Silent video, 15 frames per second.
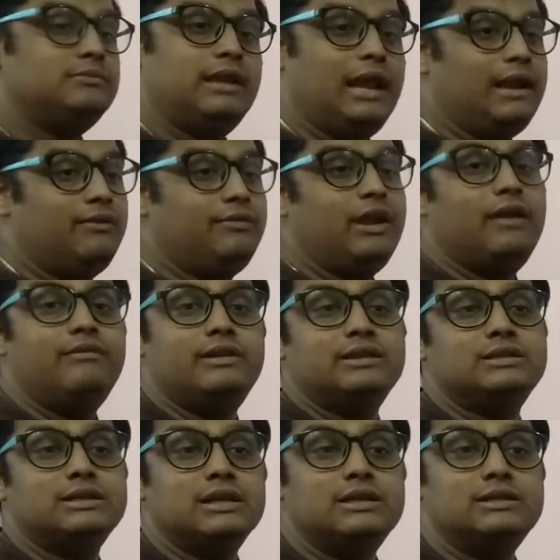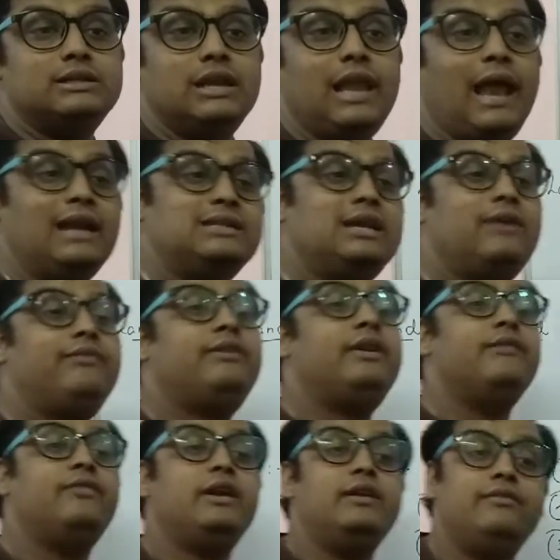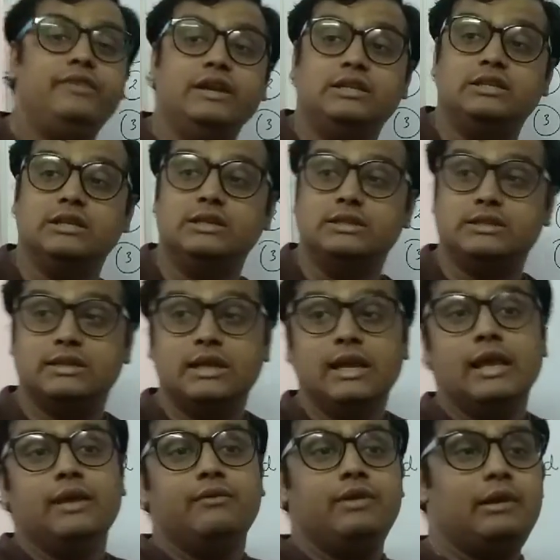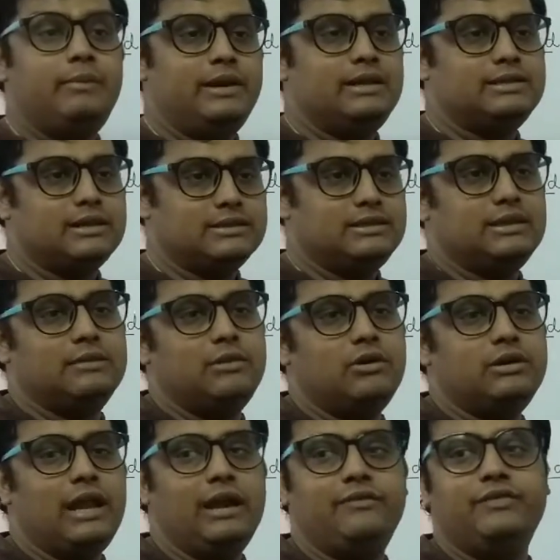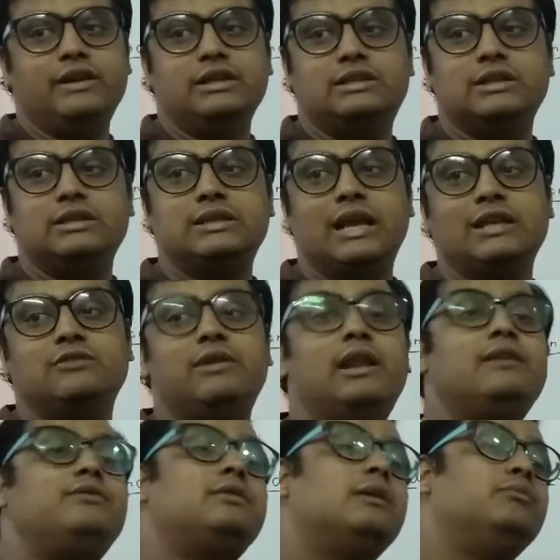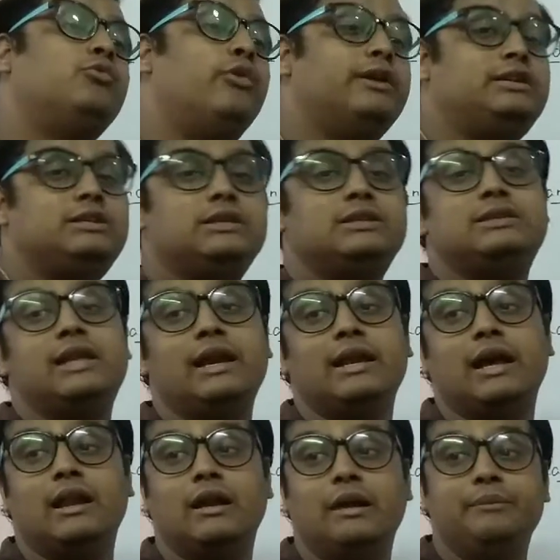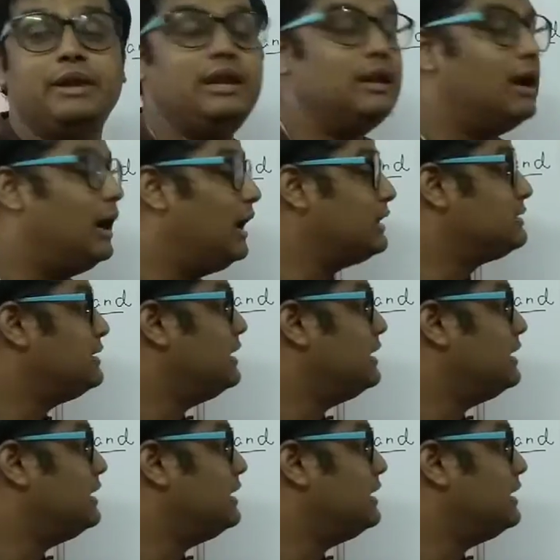land? We have discussed lands have different features. We'll be discussing about that features as well as some questions that are being asked